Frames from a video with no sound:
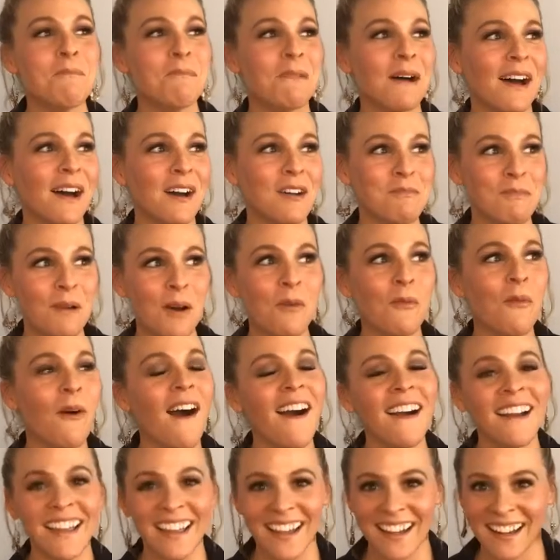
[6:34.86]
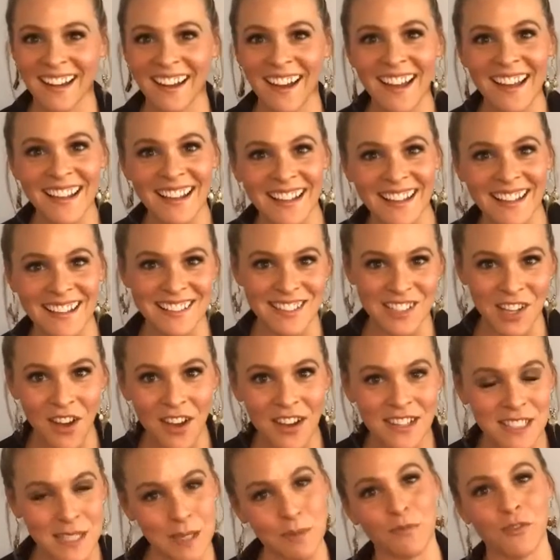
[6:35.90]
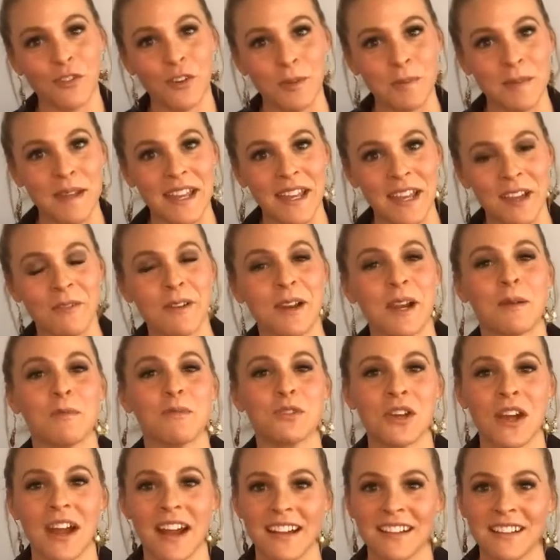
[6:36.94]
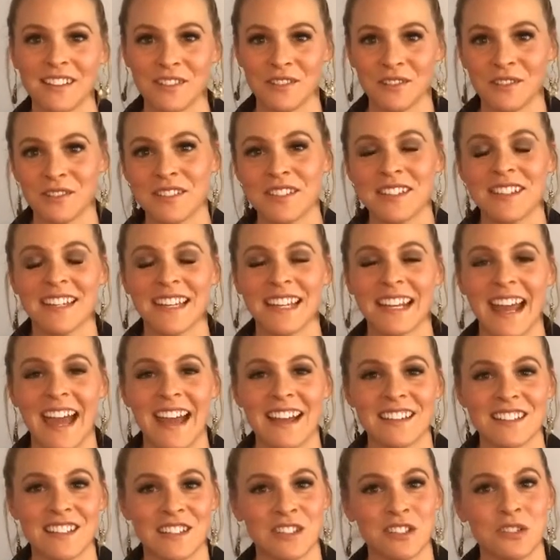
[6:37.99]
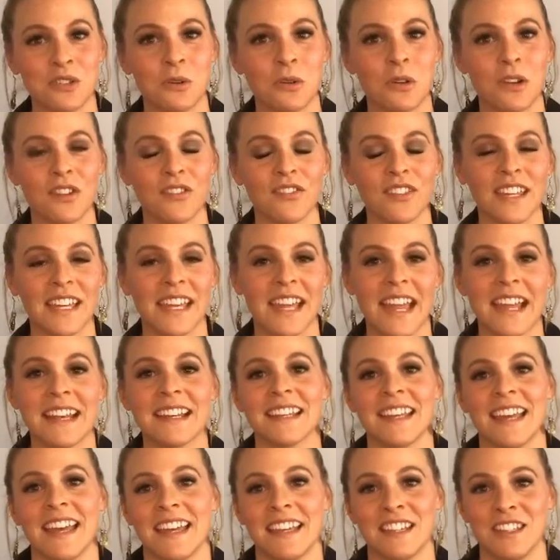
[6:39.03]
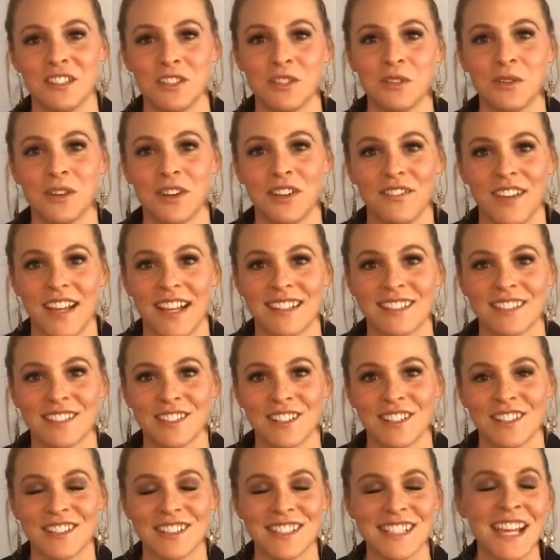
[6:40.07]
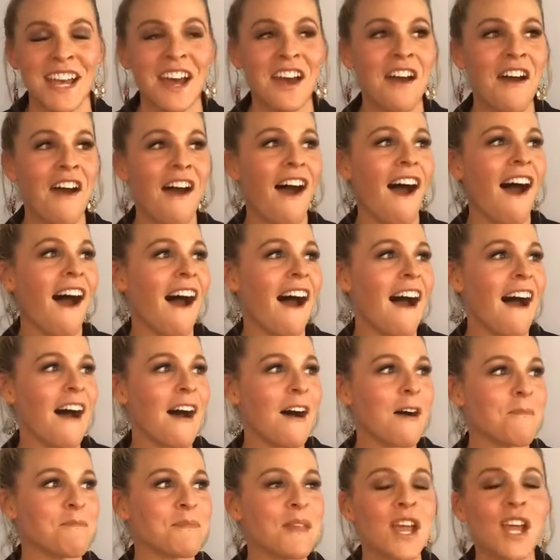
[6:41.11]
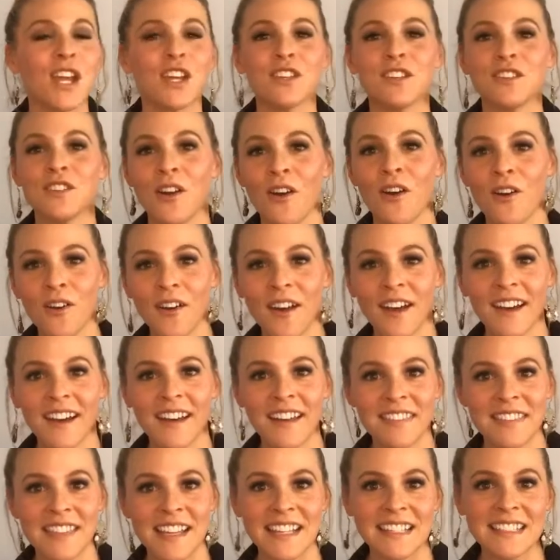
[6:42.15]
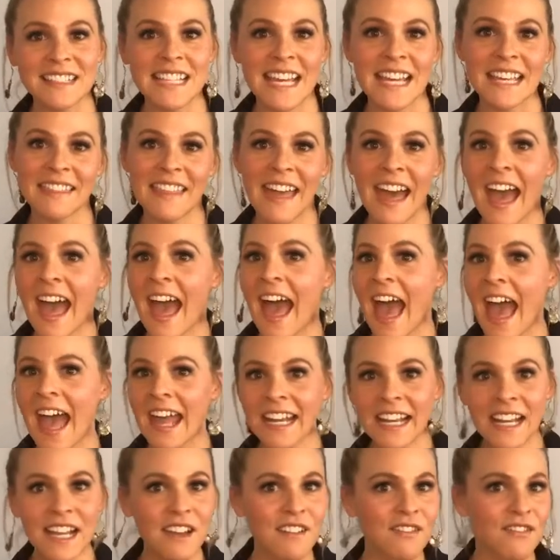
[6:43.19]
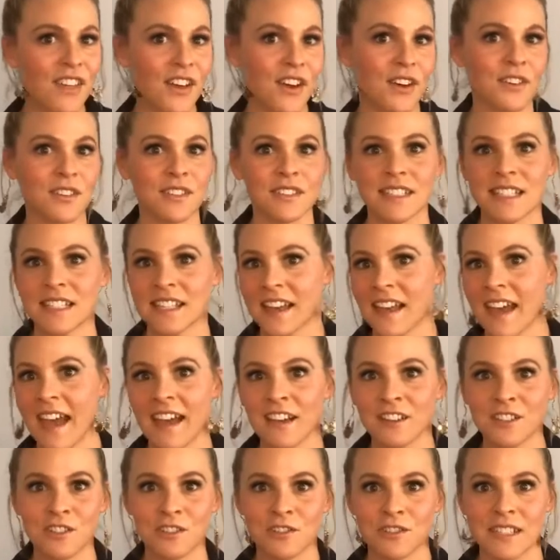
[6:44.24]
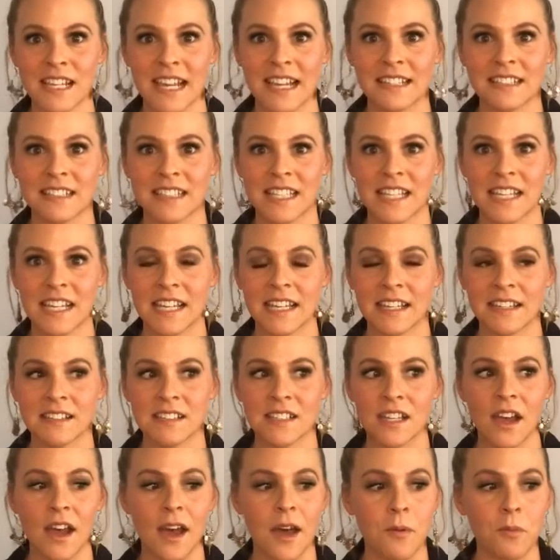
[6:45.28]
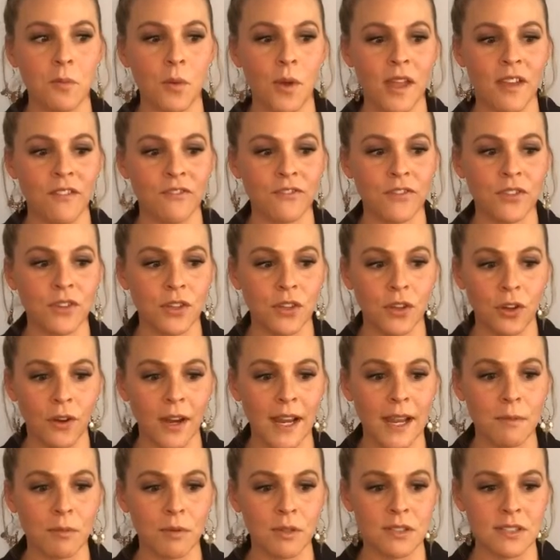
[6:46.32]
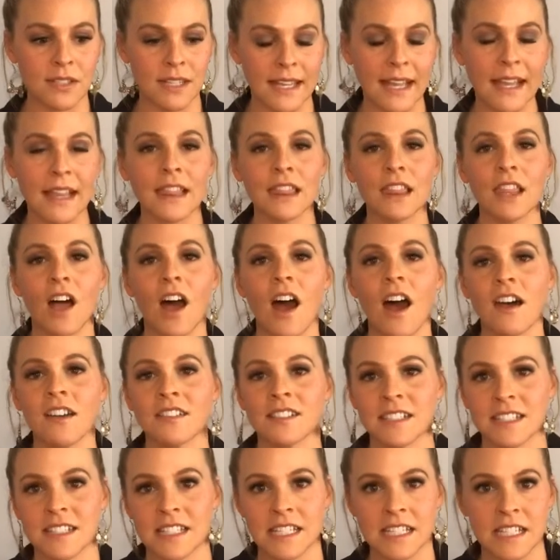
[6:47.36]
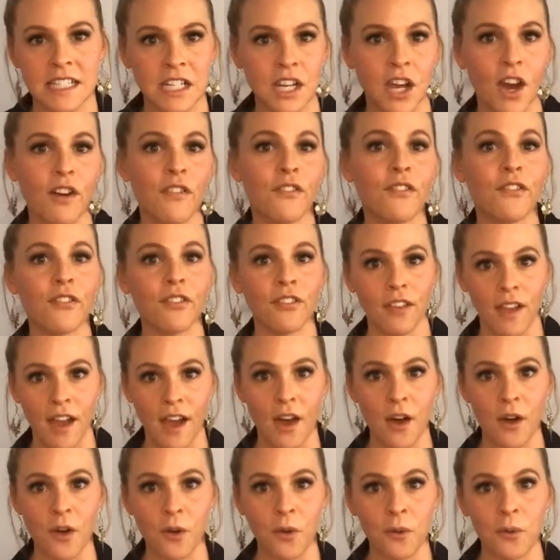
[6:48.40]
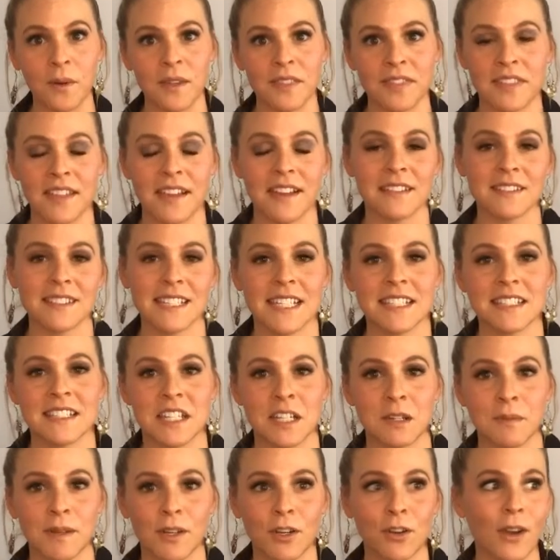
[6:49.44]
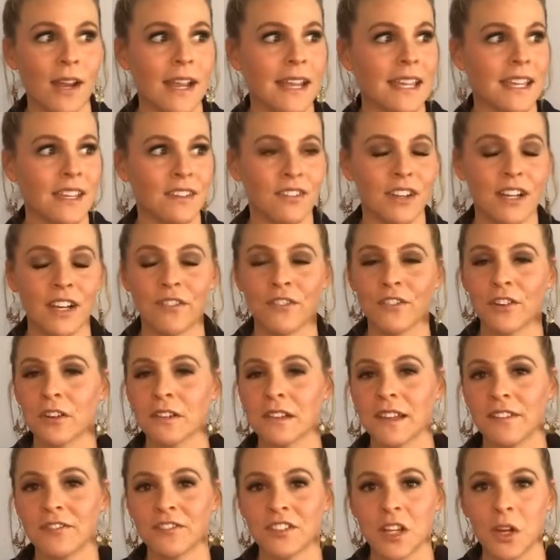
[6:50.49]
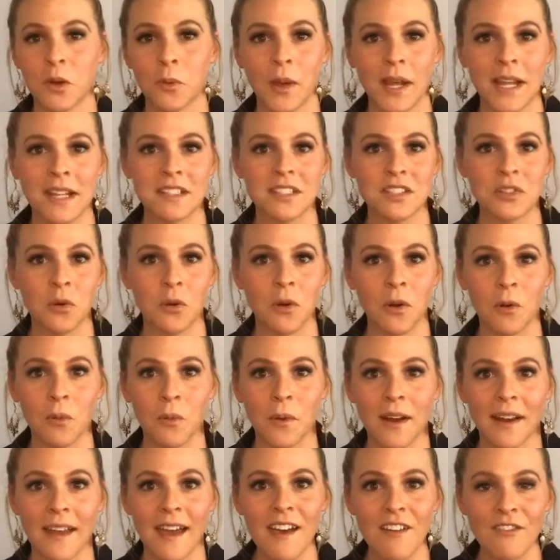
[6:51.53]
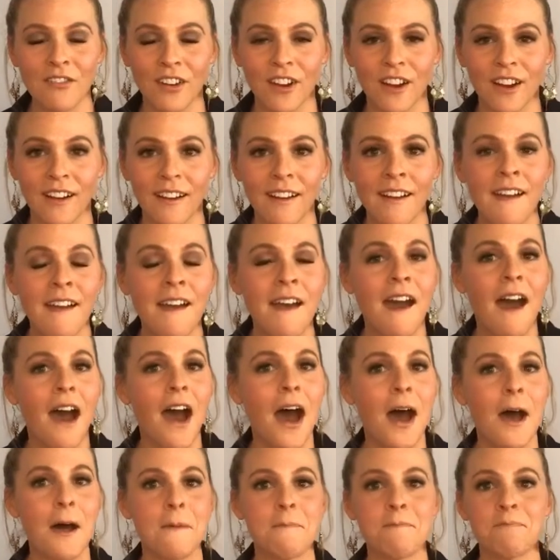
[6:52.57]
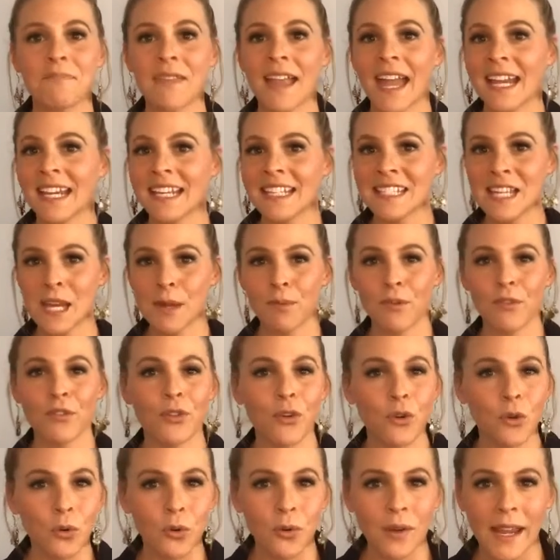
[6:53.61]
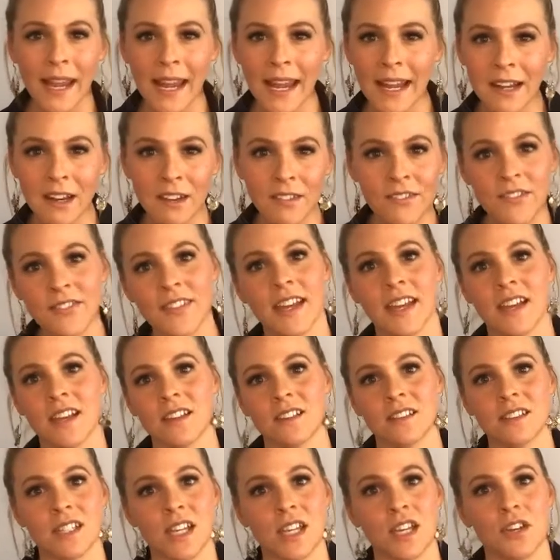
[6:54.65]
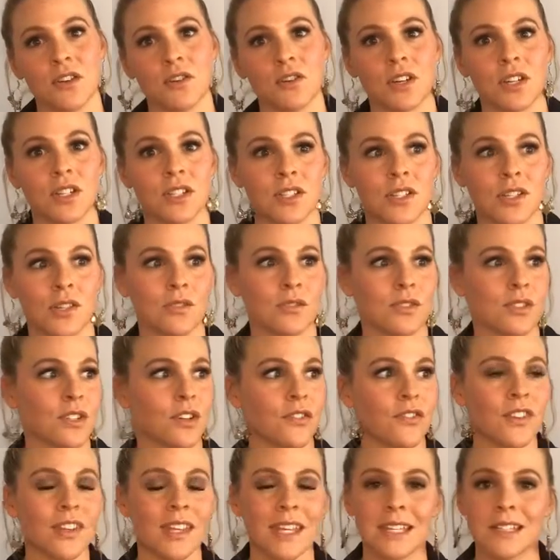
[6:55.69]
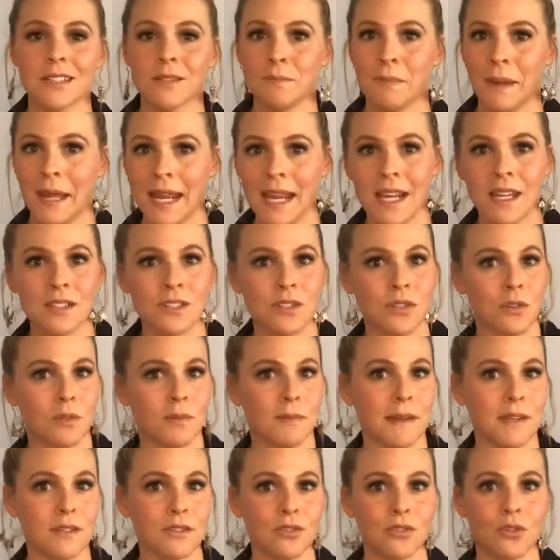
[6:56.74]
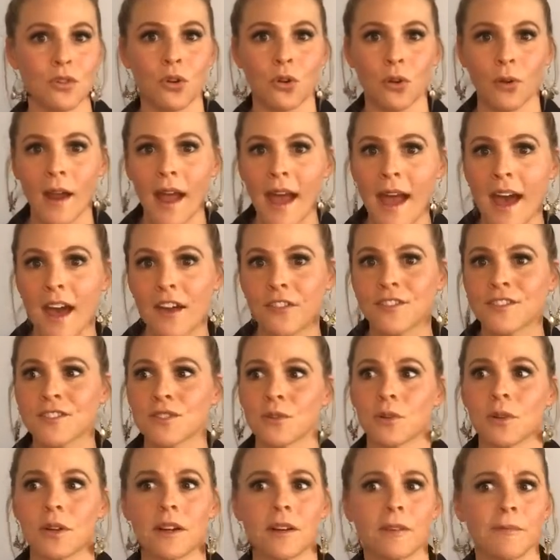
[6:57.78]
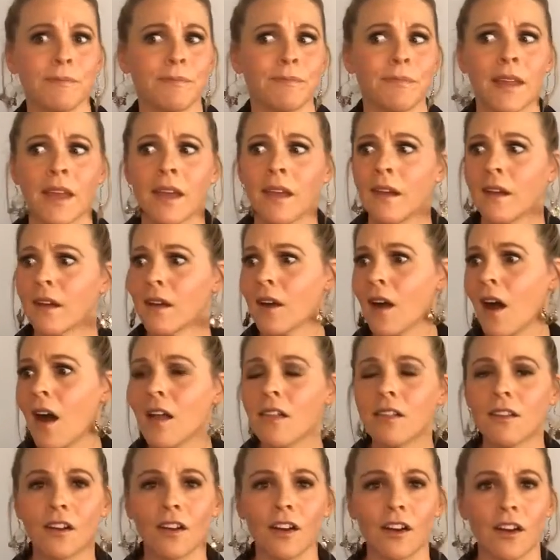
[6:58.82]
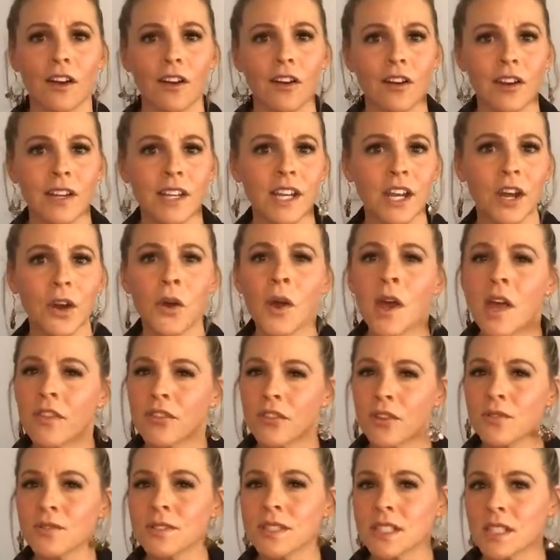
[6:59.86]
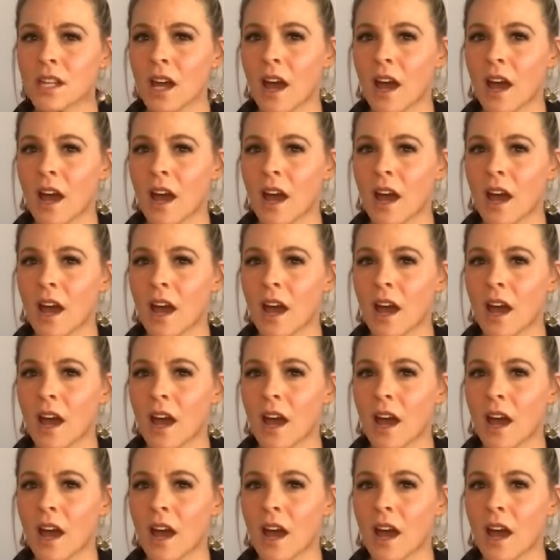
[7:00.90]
but walking and hiking is awesome for me when I'm trying to connect intuitively and get intuitive answers. Yoga, things like that. Any of those exercise things, if you're able to get lost in a flow with things, that's going to be great. Even if you're lifting weights or whatever, any type of creative things that you could do. So if you like to paint or do crafts or color, those